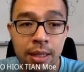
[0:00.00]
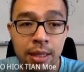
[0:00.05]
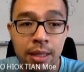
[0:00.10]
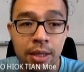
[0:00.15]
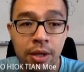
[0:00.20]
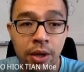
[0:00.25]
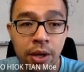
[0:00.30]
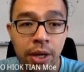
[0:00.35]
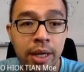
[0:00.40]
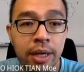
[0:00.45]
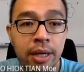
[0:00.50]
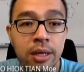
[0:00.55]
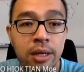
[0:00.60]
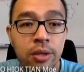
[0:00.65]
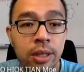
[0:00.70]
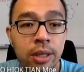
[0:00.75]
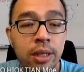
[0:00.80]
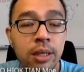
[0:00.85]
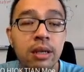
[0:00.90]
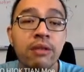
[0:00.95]
Okay, this one
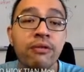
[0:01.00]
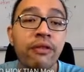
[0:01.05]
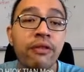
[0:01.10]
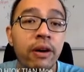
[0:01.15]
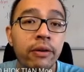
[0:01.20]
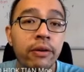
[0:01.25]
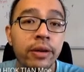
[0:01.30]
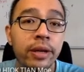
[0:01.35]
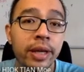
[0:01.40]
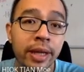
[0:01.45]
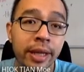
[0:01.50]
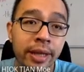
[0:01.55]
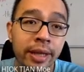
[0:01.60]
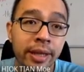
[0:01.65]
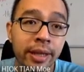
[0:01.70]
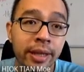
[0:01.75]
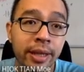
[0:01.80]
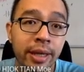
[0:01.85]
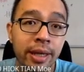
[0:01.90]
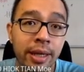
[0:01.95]
is found in
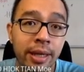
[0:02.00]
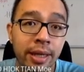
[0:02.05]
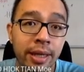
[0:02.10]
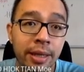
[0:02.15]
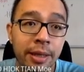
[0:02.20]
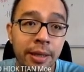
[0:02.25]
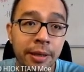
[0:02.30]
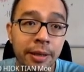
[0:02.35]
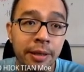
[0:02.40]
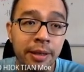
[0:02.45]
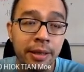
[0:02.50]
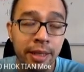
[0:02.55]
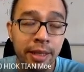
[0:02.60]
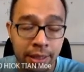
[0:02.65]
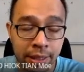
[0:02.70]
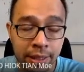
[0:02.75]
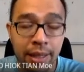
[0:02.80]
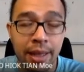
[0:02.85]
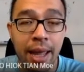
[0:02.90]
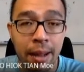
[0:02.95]
the
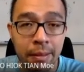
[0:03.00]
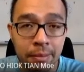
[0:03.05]
lab.